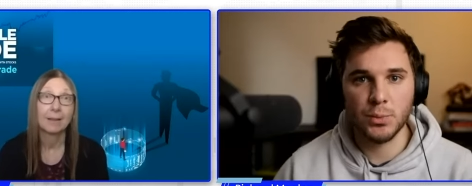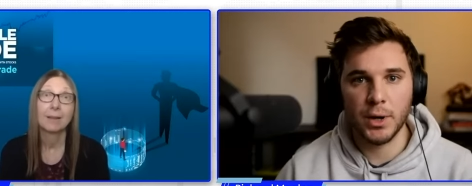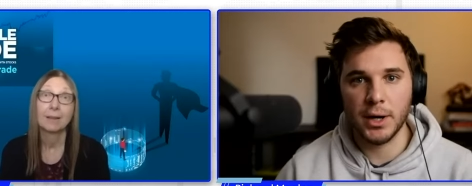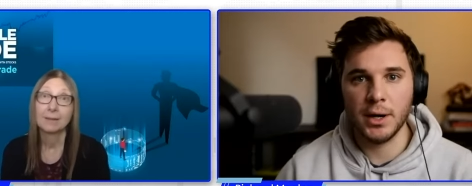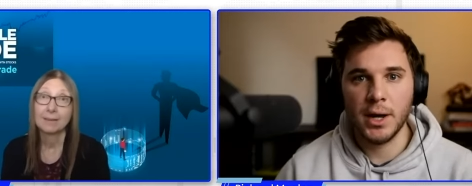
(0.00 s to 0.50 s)
Speaker 1: where,
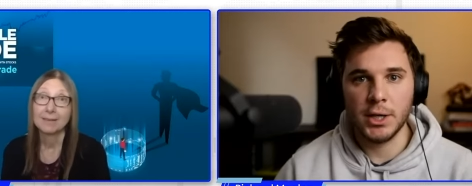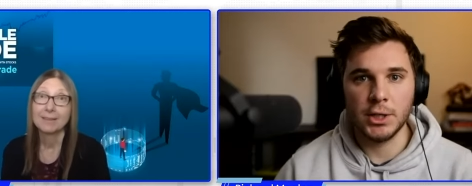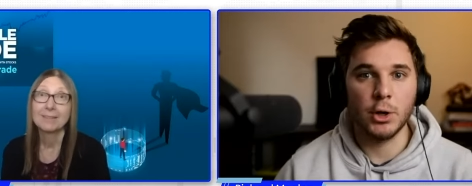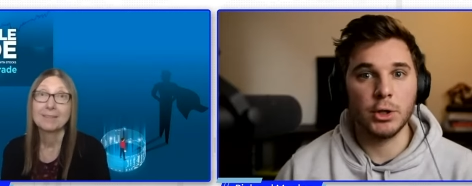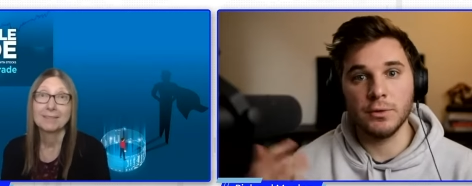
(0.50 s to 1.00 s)
you know,
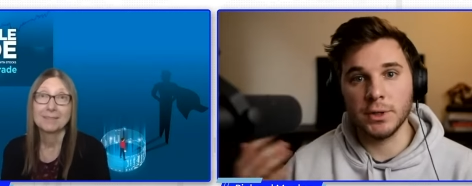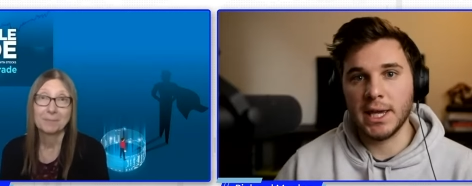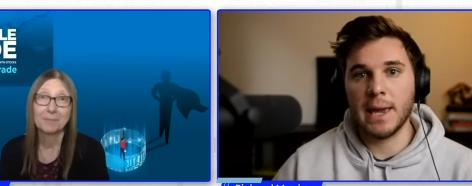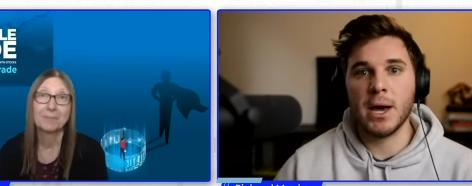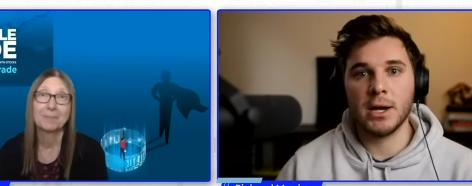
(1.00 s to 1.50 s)
you really came
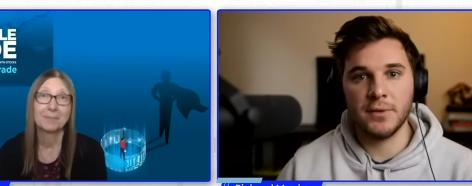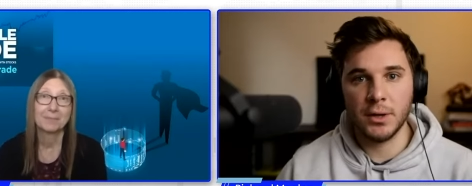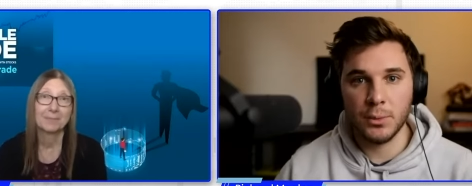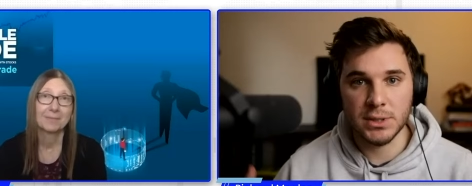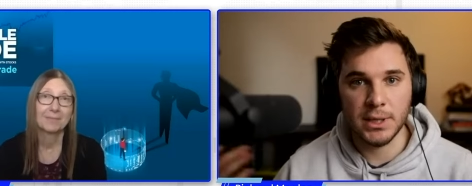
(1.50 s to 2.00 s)
out of it with
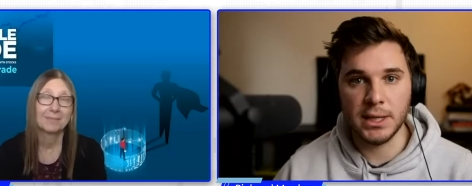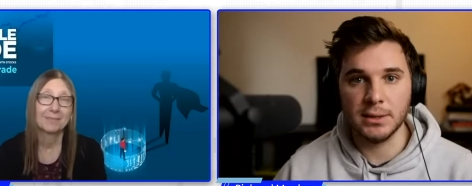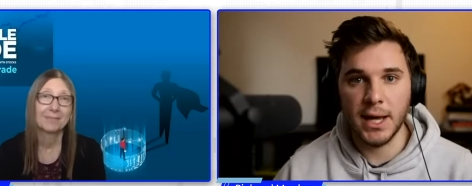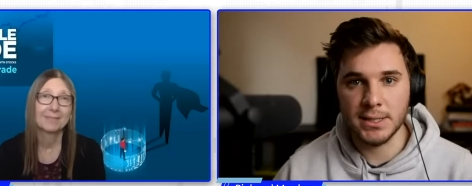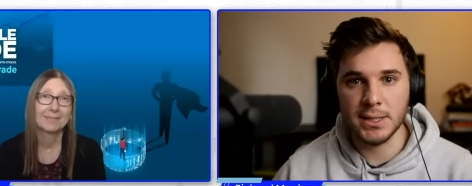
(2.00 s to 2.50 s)
some key
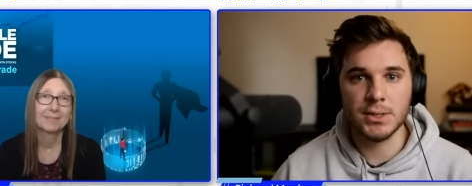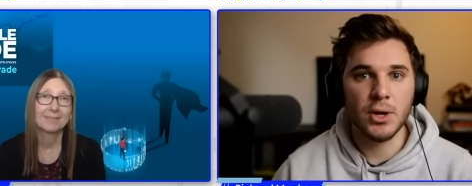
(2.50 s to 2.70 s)
lessons